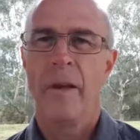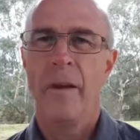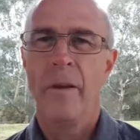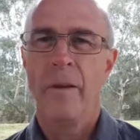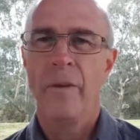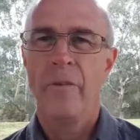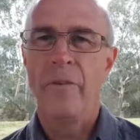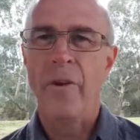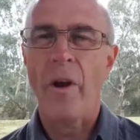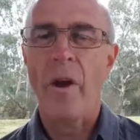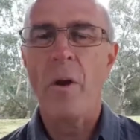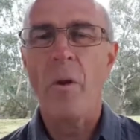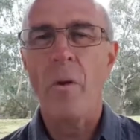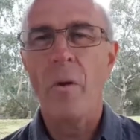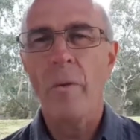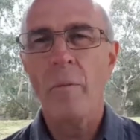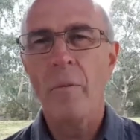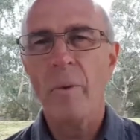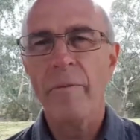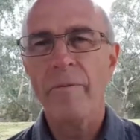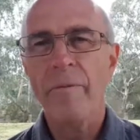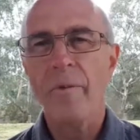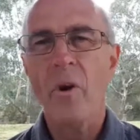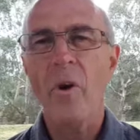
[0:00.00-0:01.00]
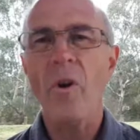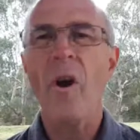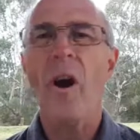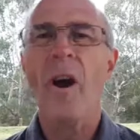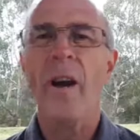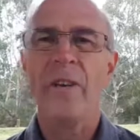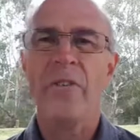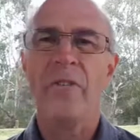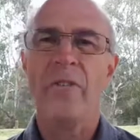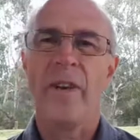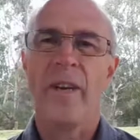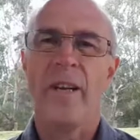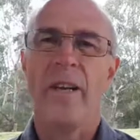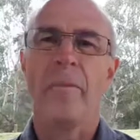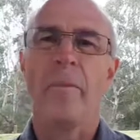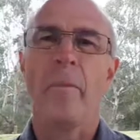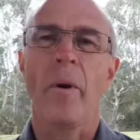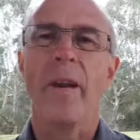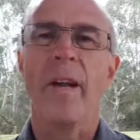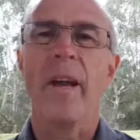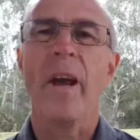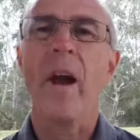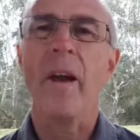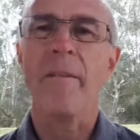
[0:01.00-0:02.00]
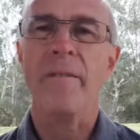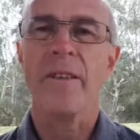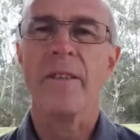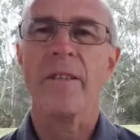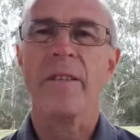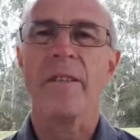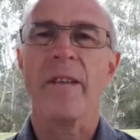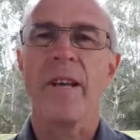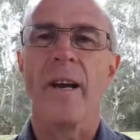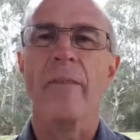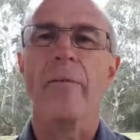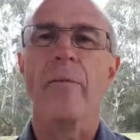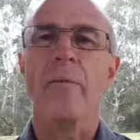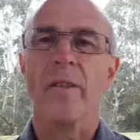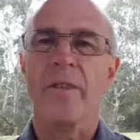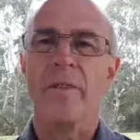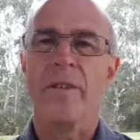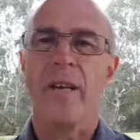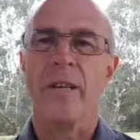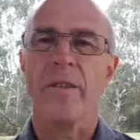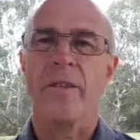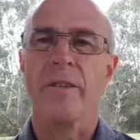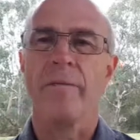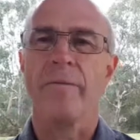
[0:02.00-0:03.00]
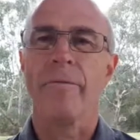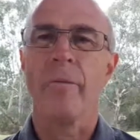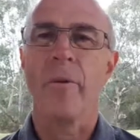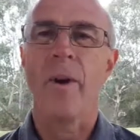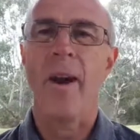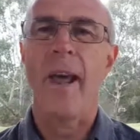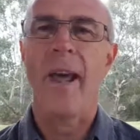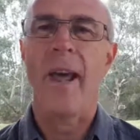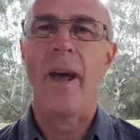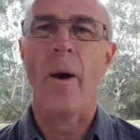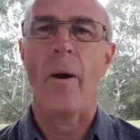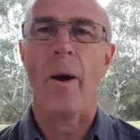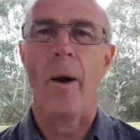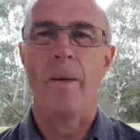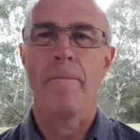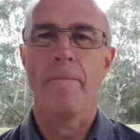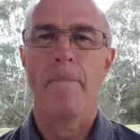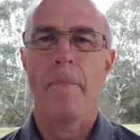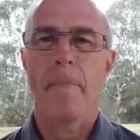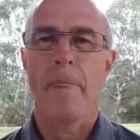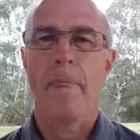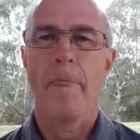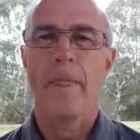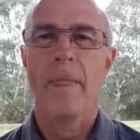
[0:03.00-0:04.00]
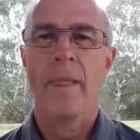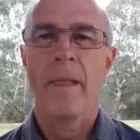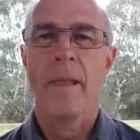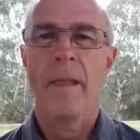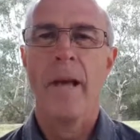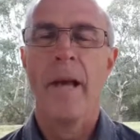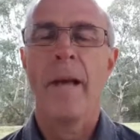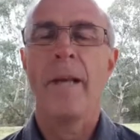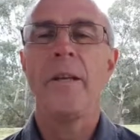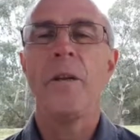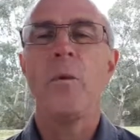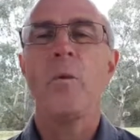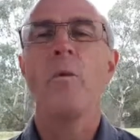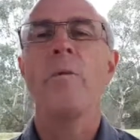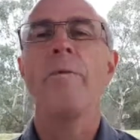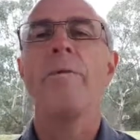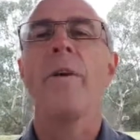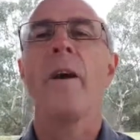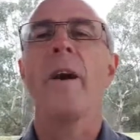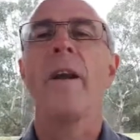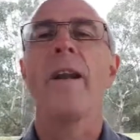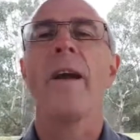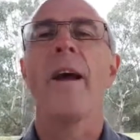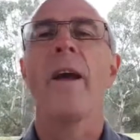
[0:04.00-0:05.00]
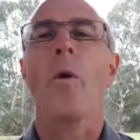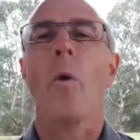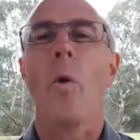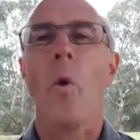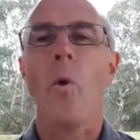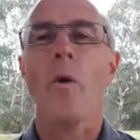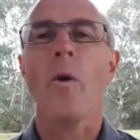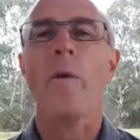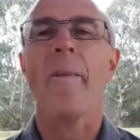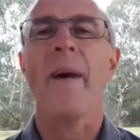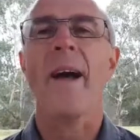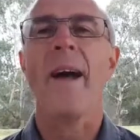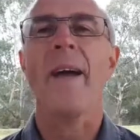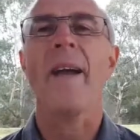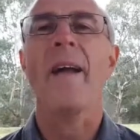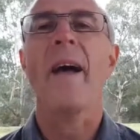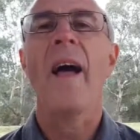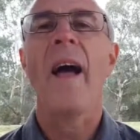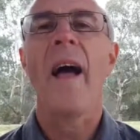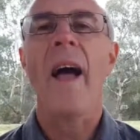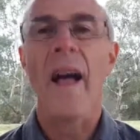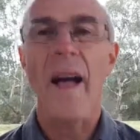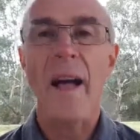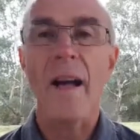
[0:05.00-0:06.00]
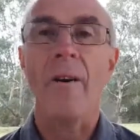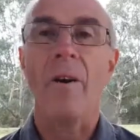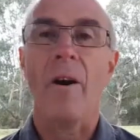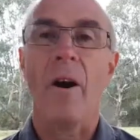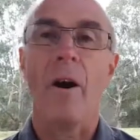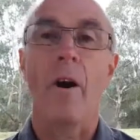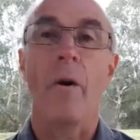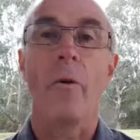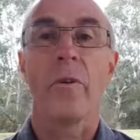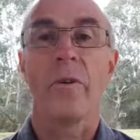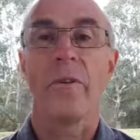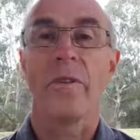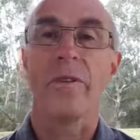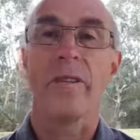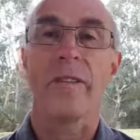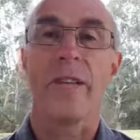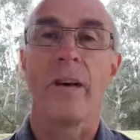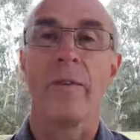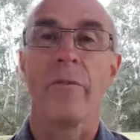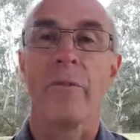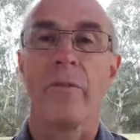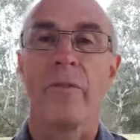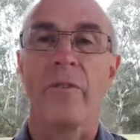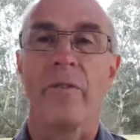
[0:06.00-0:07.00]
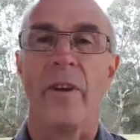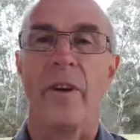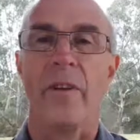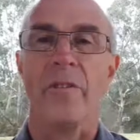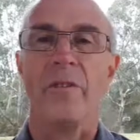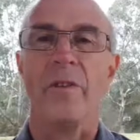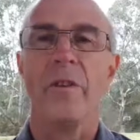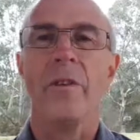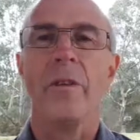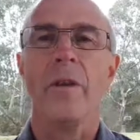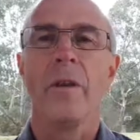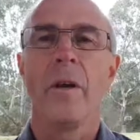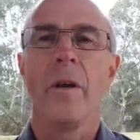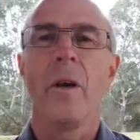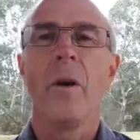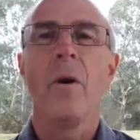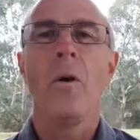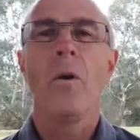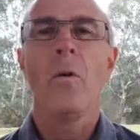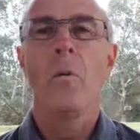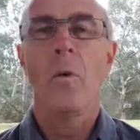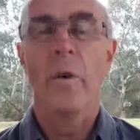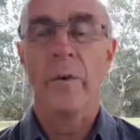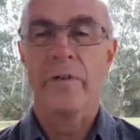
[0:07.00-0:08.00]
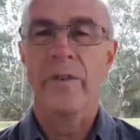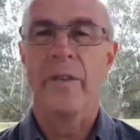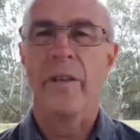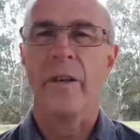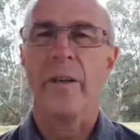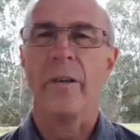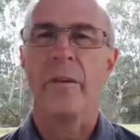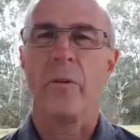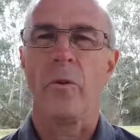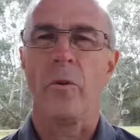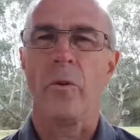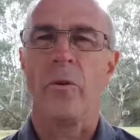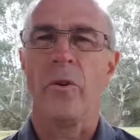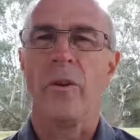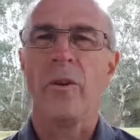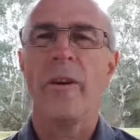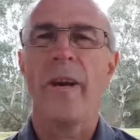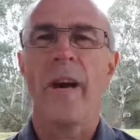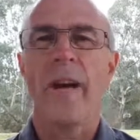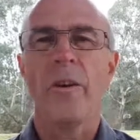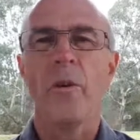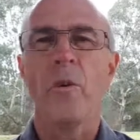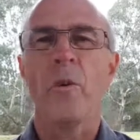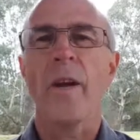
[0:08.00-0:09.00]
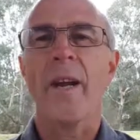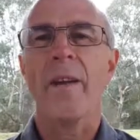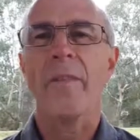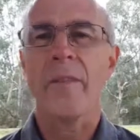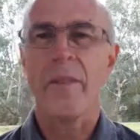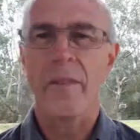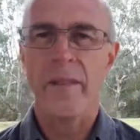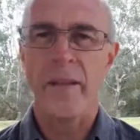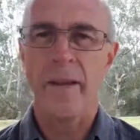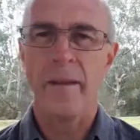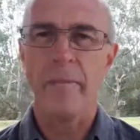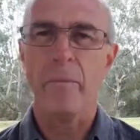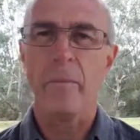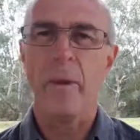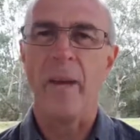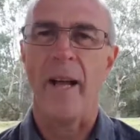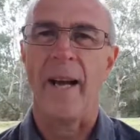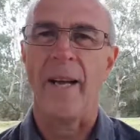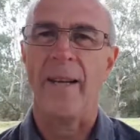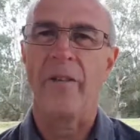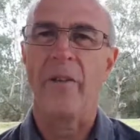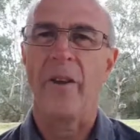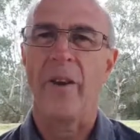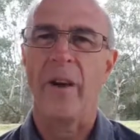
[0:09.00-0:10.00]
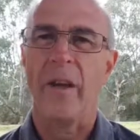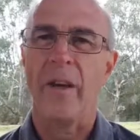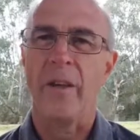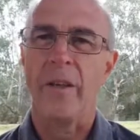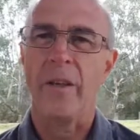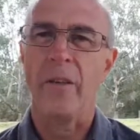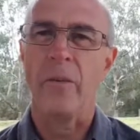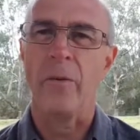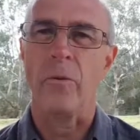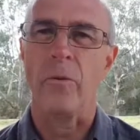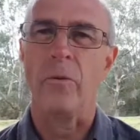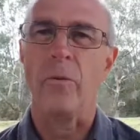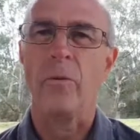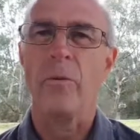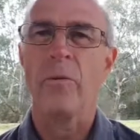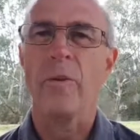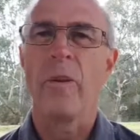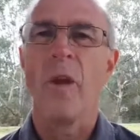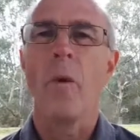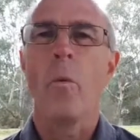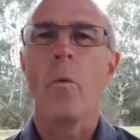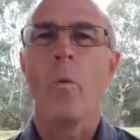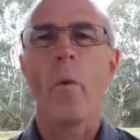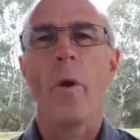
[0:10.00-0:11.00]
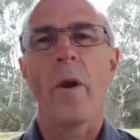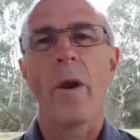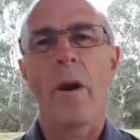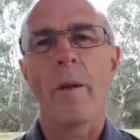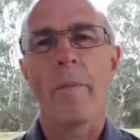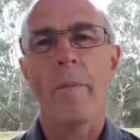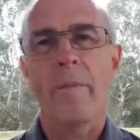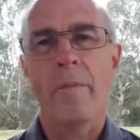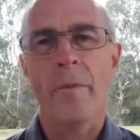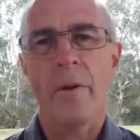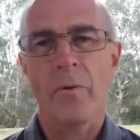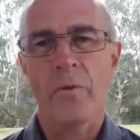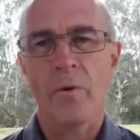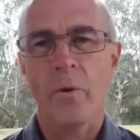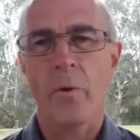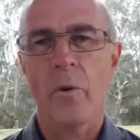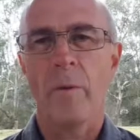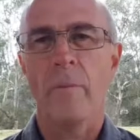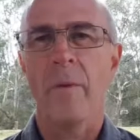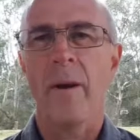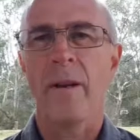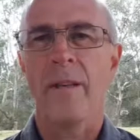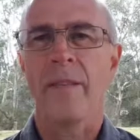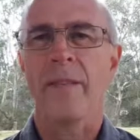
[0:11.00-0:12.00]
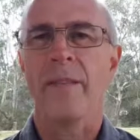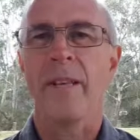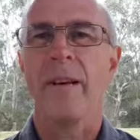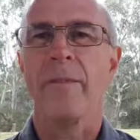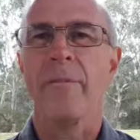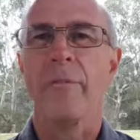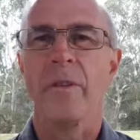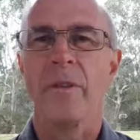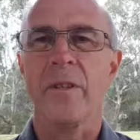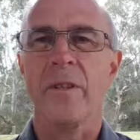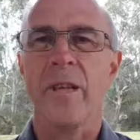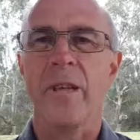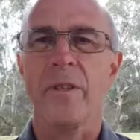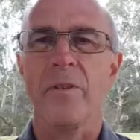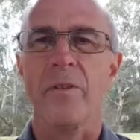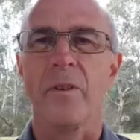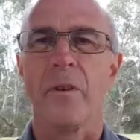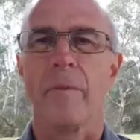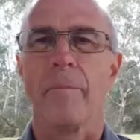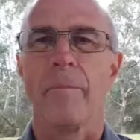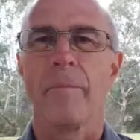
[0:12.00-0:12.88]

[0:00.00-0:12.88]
So before I see anybody, I have a discovery session for an hour, and you will find out all about how to hold a discovery session, what's included, and you'll get the template that I use when I'm doing my discovery session.